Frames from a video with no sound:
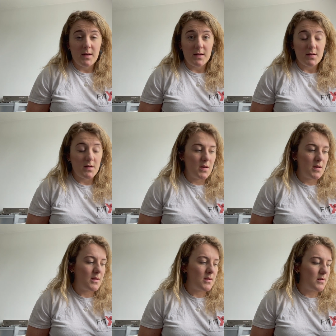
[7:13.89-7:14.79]
that
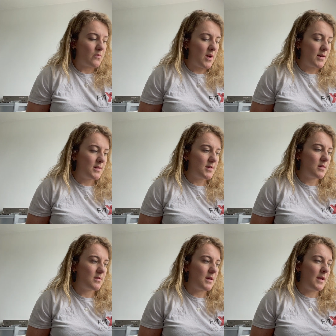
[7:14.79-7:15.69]
brand
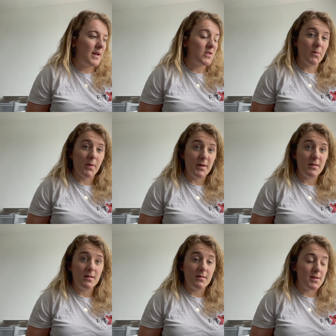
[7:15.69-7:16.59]
and that supplement.